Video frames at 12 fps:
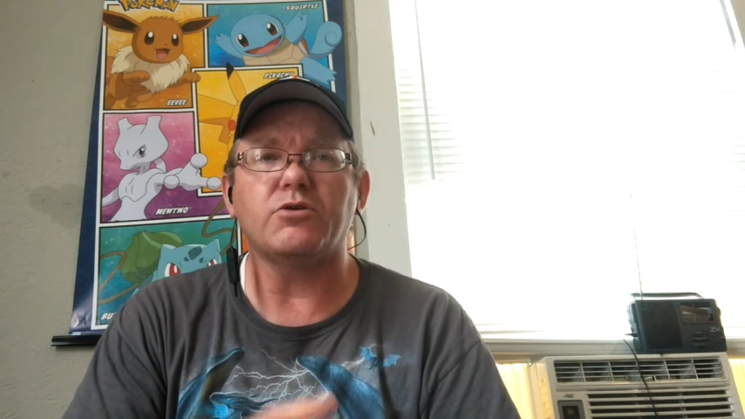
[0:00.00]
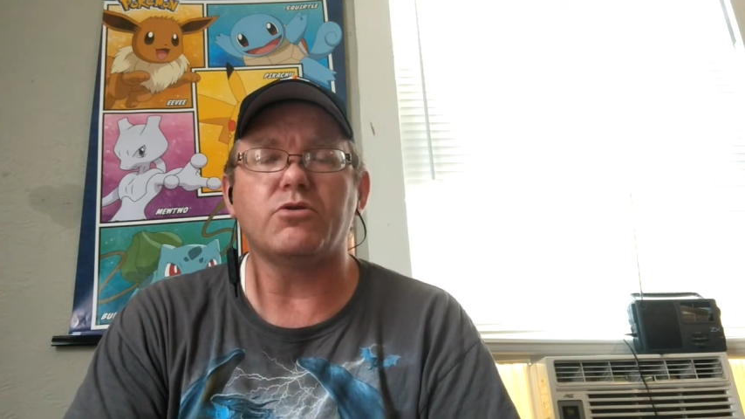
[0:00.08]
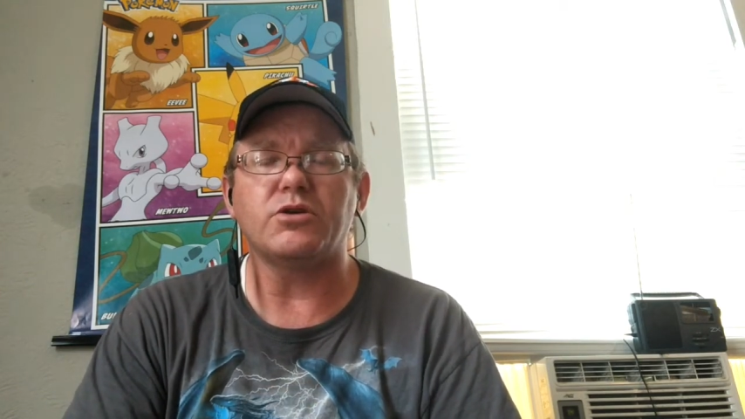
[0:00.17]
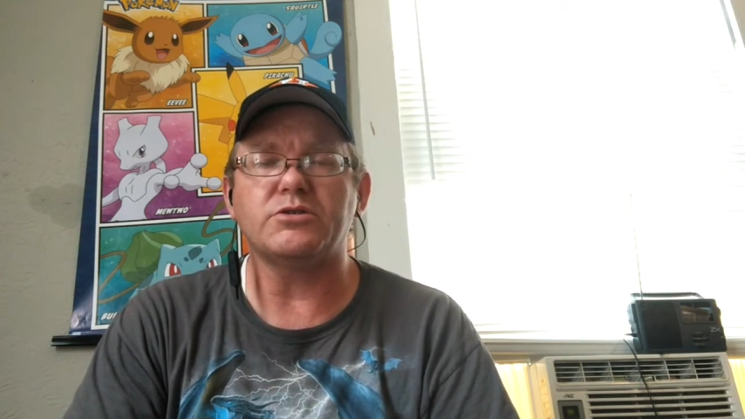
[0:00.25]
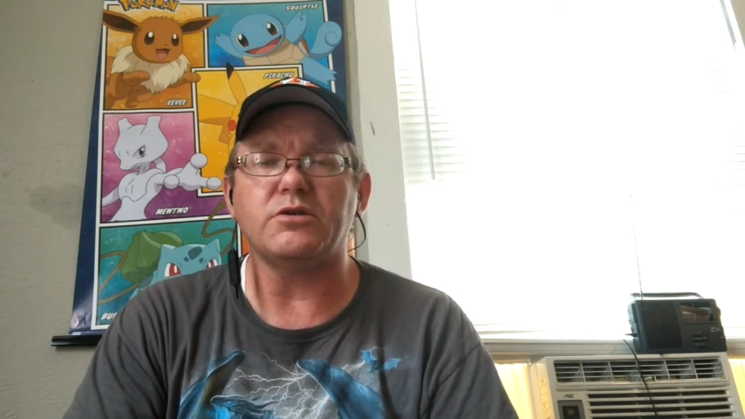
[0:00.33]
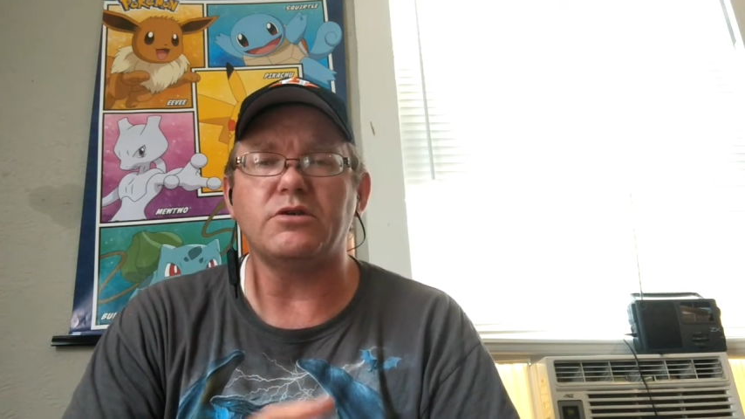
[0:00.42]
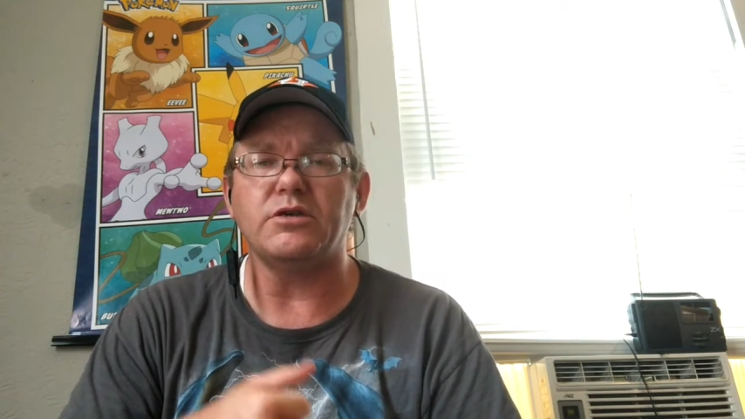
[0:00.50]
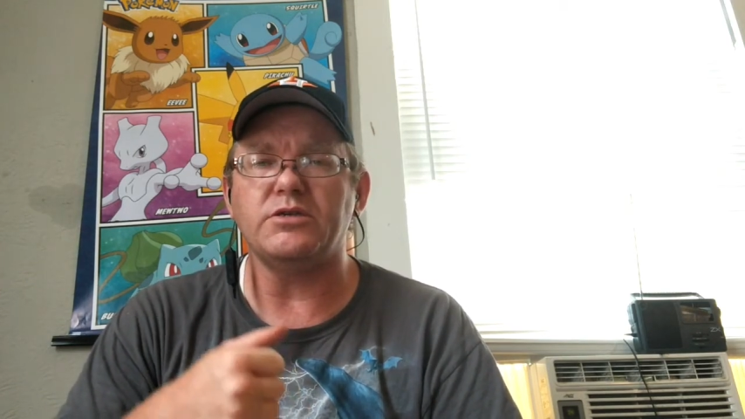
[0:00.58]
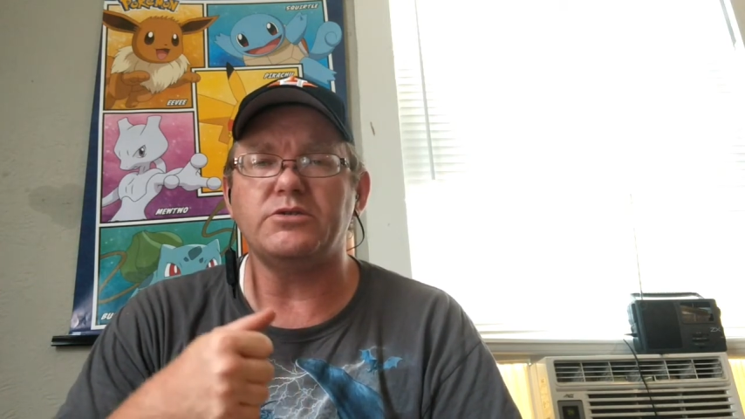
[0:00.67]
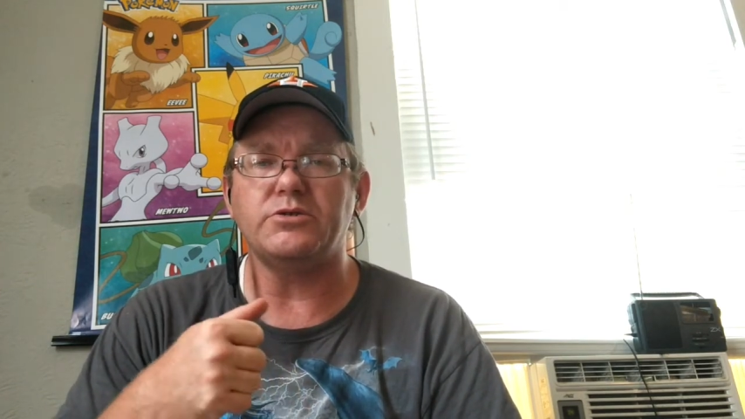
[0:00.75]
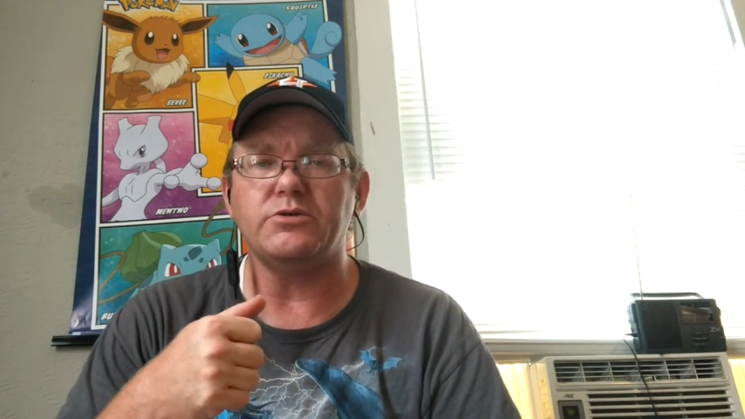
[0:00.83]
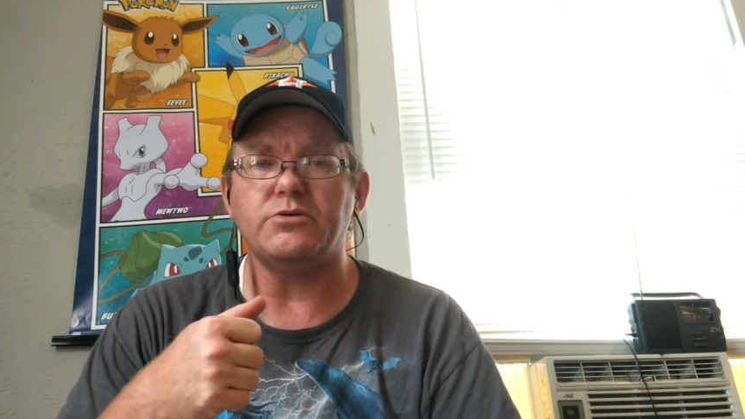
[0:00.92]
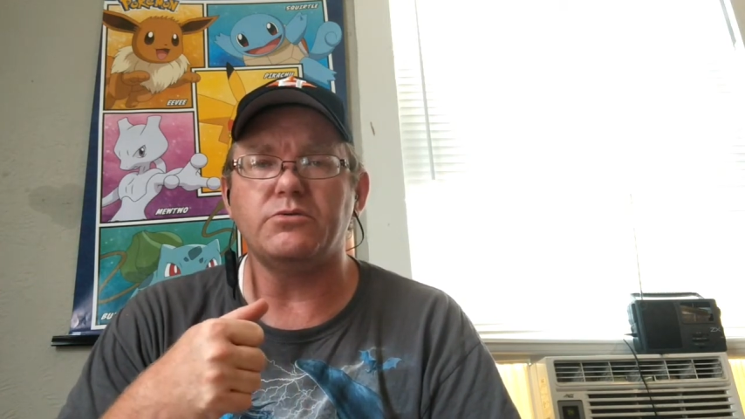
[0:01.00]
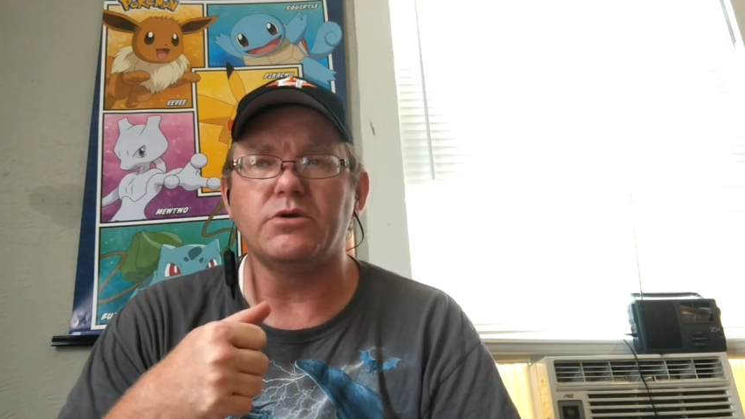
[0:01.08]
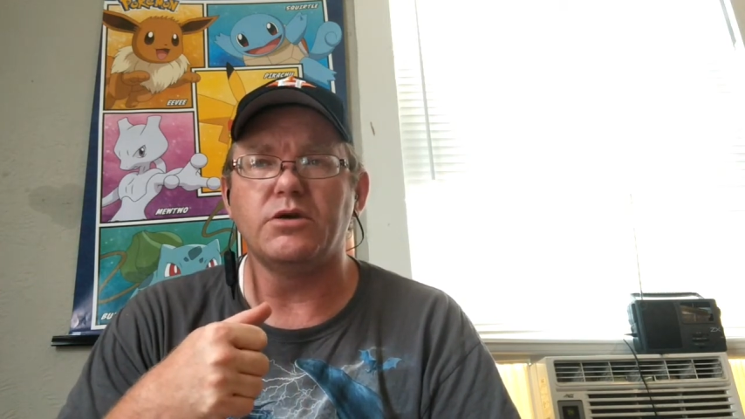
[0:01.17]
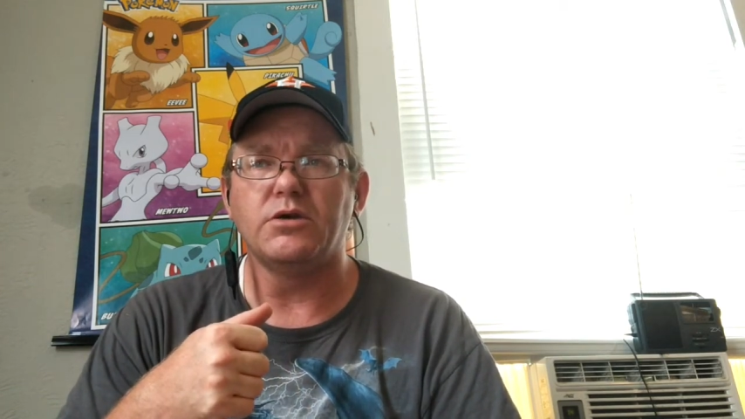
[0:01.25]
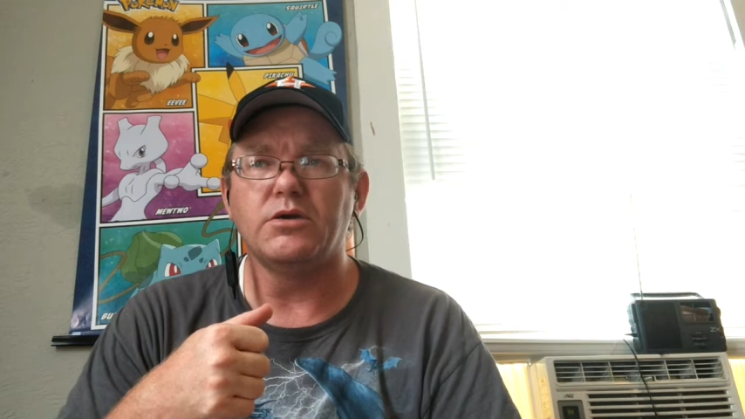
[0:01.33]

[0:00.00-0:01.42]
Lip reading: Crystal into